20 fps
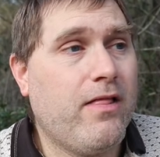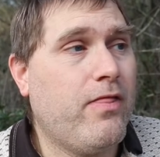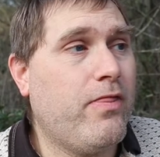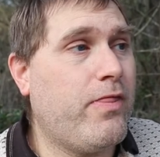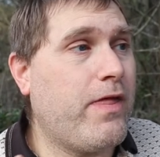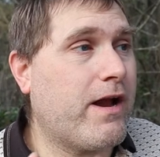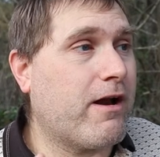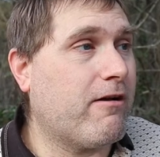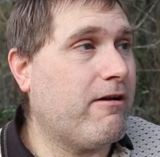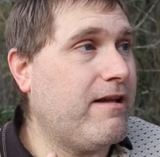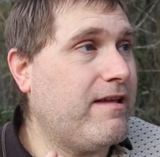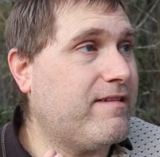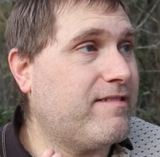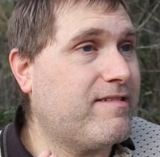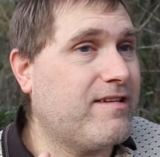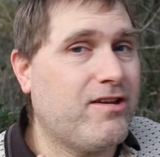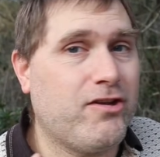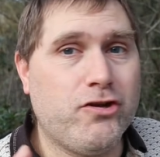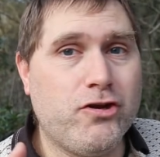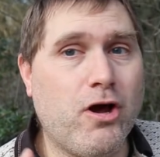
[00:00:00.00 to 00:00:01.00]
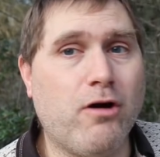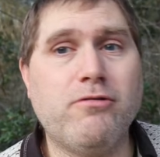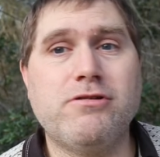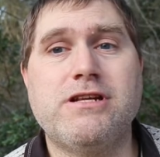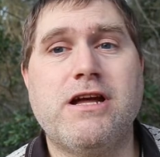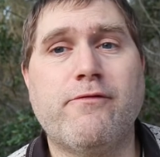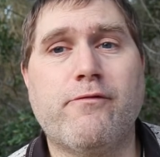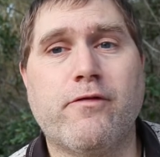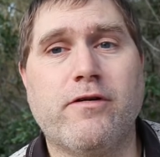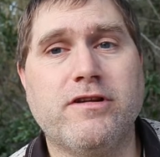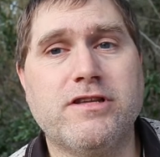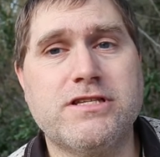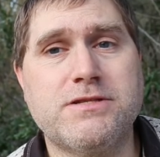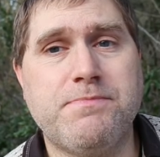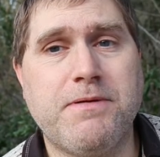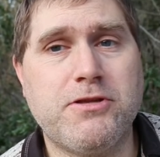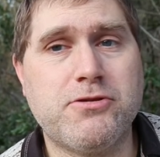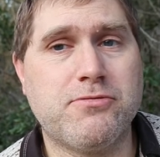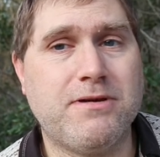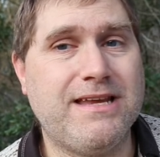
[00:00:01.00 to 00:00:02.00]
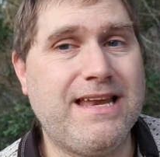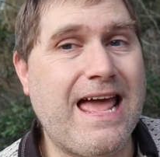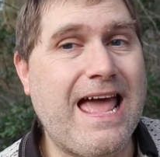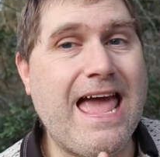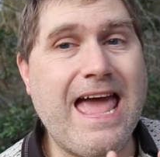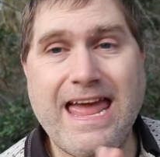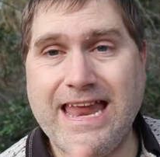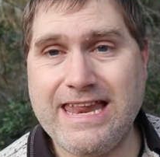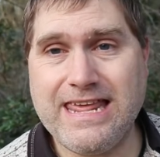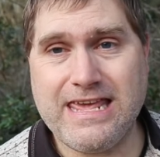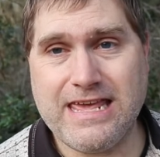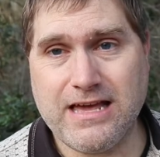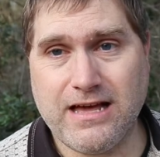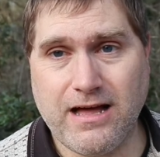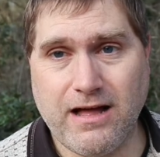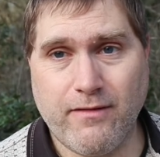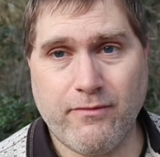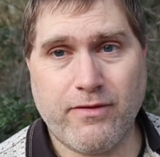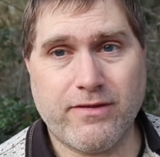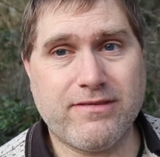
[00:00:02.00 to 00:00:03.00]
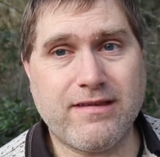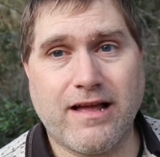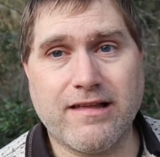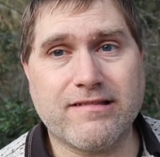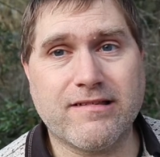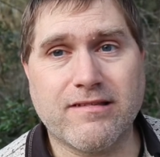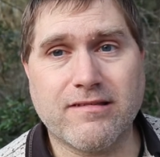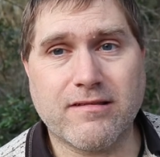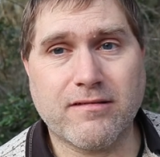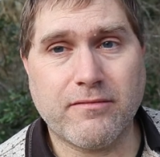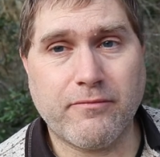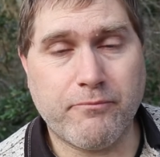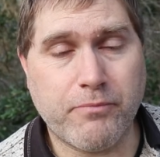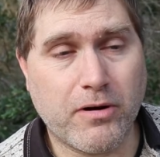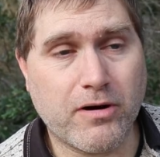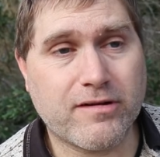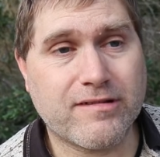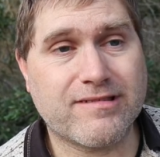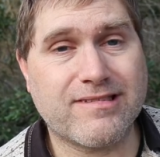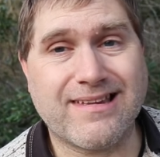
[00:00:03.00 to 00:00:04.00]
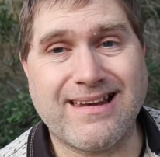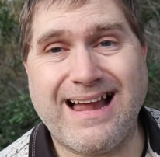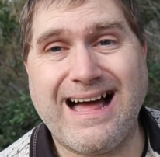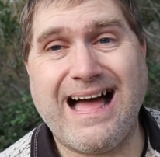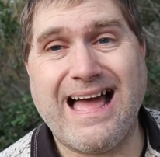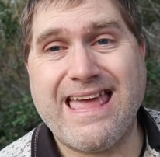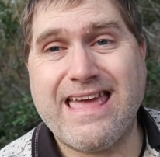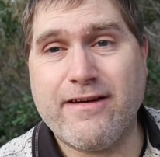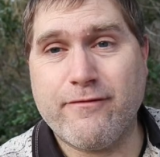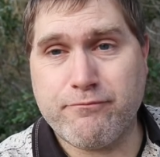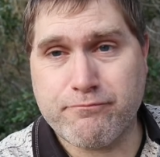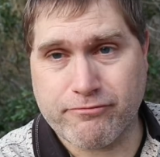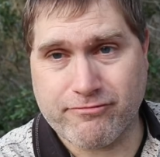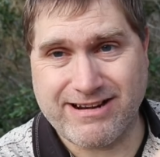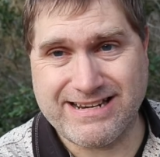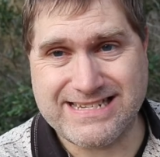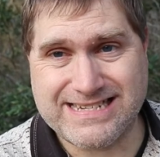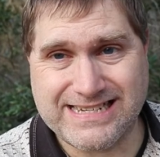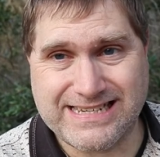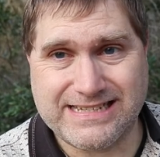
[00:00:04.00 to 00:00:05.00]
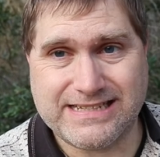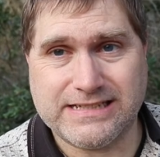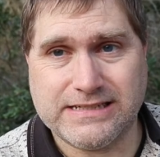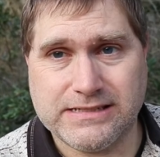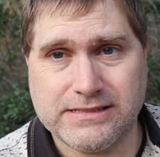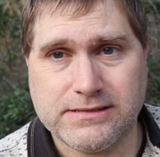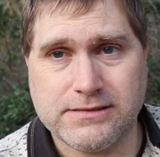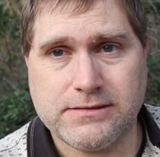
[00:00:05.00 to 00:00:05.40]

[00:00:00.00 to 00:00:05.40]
There is no difference between any of the dozens of books that I have printed.